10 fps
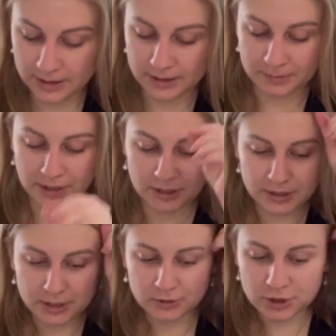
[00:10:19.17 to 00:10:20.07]

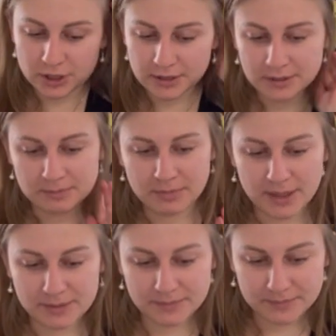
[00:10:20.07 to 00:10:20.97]
Apparently you shouldn't,
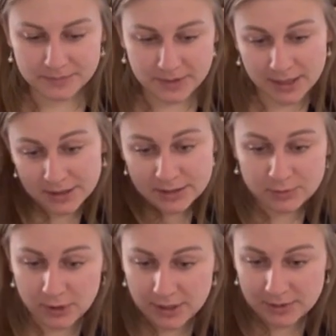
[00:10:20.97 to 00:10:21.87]
but at this
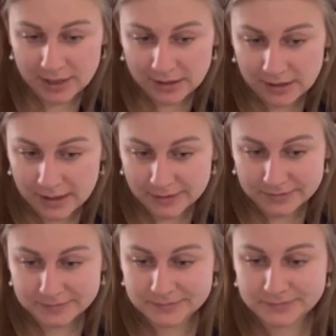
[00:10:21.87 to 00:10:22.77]
point I'm kind of like,
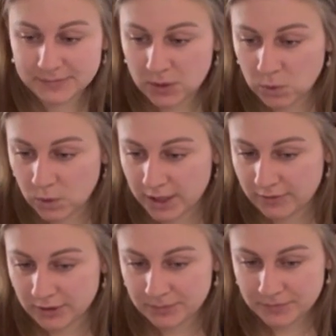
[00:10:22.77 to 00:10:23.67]

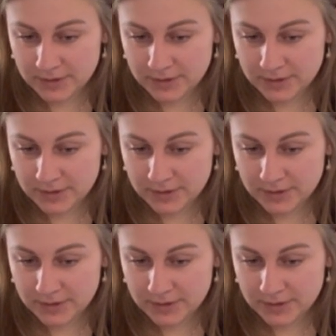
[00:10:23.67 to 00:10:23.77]
whatever.